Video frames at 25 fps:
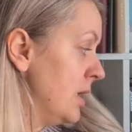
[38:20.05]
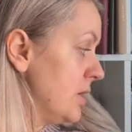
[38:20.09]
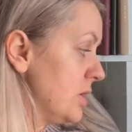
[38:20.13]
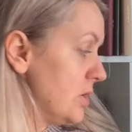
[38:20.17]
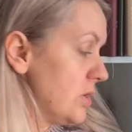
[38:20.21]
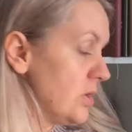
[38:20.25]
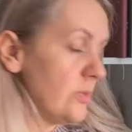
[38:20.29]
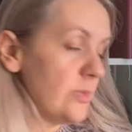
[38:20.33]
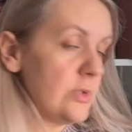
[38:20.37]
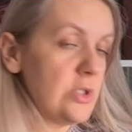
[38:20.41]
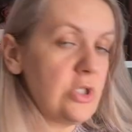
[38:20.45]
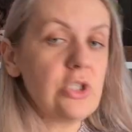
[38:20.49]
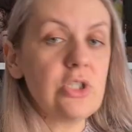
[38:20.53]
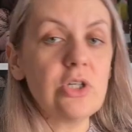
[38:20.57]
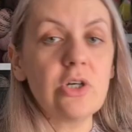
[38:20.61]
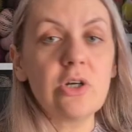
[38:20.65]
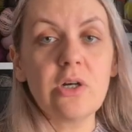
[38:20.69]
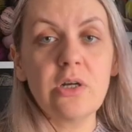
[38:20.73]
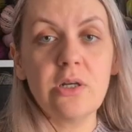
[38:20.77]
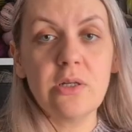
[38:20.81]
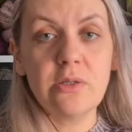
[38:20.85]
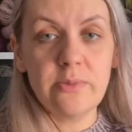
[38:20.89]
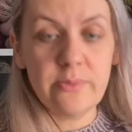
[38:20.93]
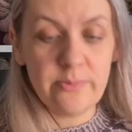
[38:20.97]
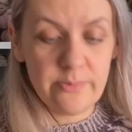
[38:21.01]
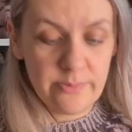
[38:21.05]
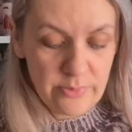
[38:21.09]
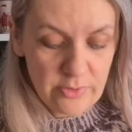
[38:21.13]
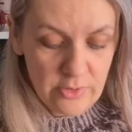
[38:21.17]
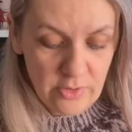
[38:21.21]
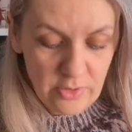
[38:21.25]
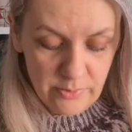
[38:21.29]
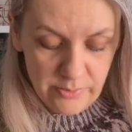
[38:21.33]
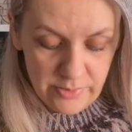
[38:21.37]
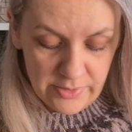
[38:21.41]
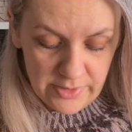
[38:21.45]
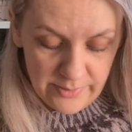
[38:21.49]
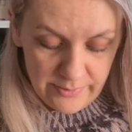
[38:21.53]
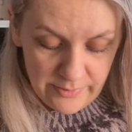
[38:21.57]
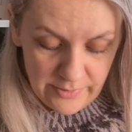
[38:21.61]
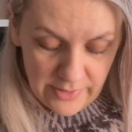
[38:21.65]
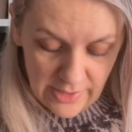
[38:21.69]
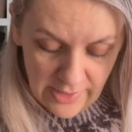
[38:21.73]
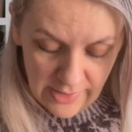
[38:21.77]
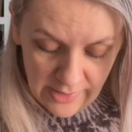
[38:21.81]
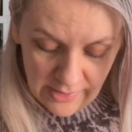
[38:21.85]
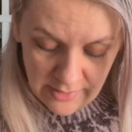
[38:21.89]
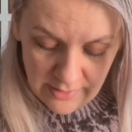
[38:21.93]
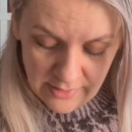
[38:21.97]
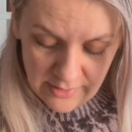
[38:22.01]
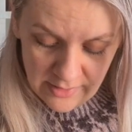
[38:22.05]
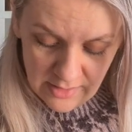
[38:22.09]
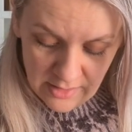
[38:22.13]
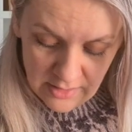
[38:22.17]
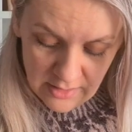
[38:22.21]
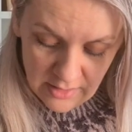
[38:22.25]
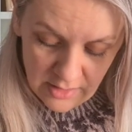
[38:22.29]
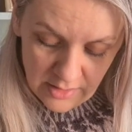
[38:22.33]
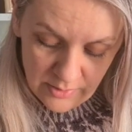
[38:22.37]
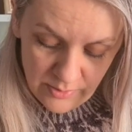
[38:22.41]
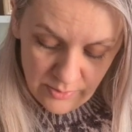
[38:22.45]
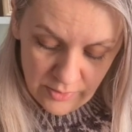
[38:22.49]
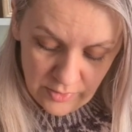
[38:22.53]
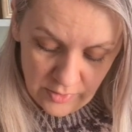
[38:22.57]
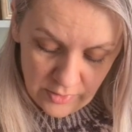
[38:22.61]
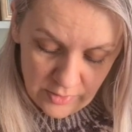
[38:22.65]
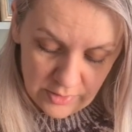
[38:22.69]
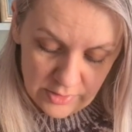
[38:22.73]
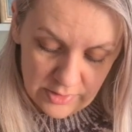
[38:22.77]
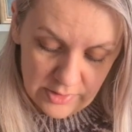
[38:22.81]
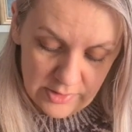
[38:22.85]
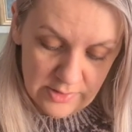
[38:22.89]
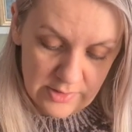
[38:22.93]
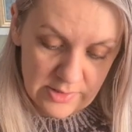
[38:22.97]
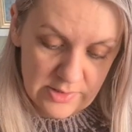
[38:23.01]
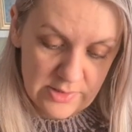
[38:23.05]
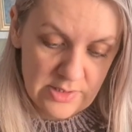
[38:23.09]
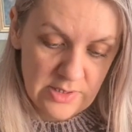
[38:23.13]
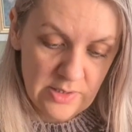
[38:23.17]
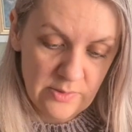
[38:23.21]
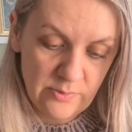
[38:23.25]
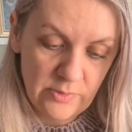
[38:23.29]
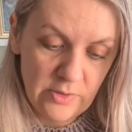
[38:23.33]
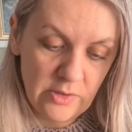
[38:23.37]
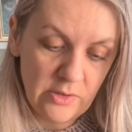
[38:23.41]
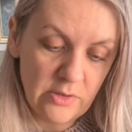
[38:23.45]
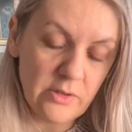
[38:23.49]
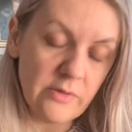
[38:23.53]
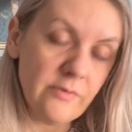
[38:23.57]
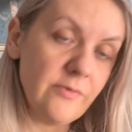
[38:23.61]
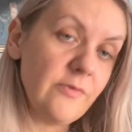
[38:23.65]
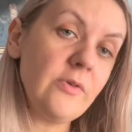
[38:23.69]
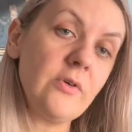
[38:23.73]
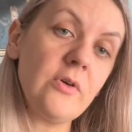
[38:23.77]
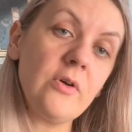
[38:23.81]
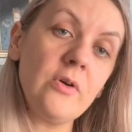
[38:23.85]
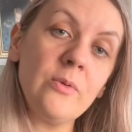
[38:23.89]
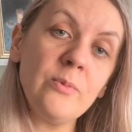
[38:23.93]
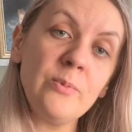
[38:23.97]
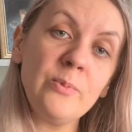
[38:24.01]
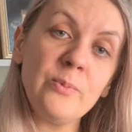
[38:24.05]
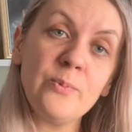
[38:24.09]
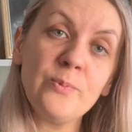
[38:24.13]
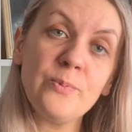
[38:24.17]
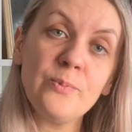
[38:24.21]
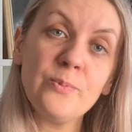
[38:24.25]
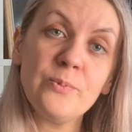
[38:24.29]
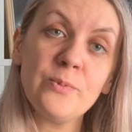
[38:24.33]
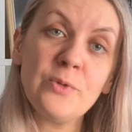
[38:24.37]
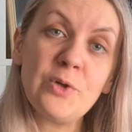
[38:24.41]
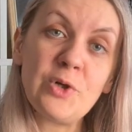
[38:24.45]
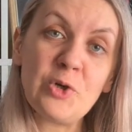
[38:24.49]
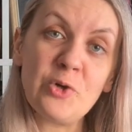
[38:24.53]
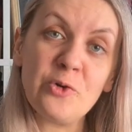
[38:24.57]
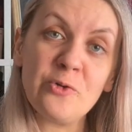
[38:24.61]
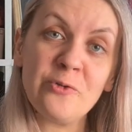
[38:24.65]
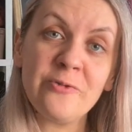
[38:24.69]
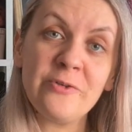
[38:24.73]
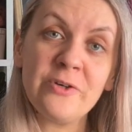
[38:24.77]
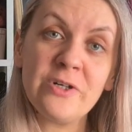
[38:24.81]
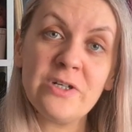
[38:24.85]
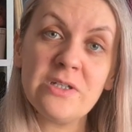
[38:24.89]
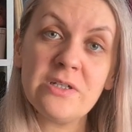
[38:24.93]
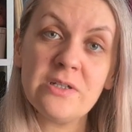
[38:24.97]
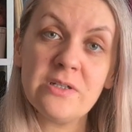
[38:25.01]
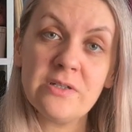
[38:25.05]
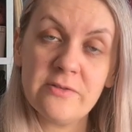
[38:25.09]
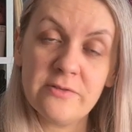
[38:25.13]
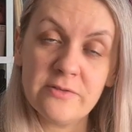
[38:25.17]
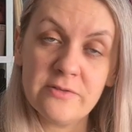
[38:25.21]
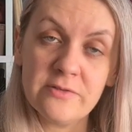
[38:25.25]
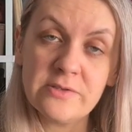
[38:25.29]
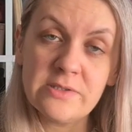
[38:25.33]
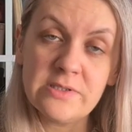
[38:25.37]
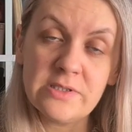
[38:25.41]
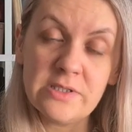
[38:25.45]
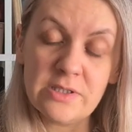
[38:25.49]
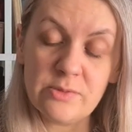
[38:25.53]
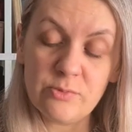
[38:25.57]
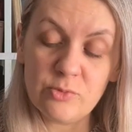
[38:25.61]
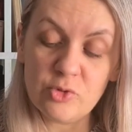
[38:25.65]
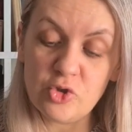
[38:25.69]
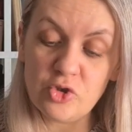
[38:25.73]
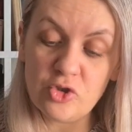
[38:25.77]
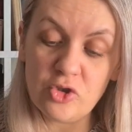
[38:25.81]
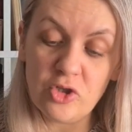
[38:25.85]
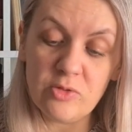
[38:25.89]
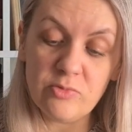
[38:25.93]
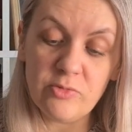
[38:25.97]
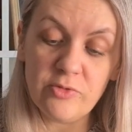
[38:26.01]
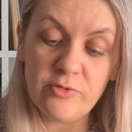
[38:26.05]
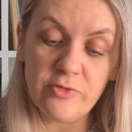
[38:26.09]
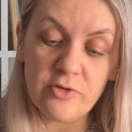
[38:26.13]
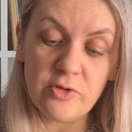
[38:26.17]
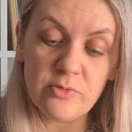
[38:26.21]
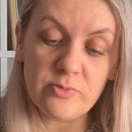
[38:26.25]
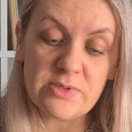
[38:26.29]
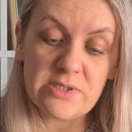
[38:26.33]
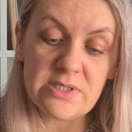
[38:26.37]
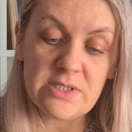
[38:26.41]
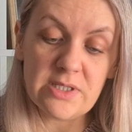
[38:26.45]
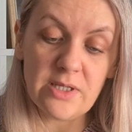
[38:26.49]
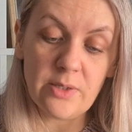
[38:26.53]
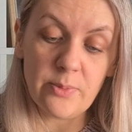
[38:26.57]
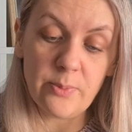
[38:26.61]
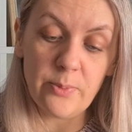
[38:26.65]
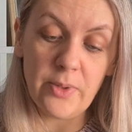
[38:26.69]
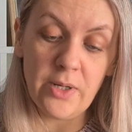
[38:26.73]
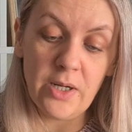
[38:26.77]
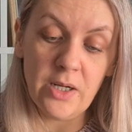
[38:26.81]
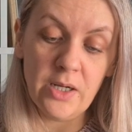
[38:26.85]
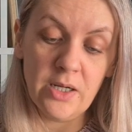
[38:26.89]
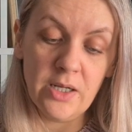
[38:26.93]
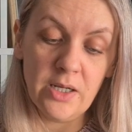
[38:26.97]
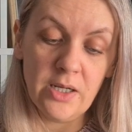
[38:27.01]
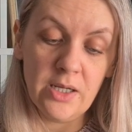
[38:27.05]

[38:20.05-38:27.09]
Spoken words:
Too much yarn, problem. And then I bought some yarn from Rouva Silmusolmu from Sirpa,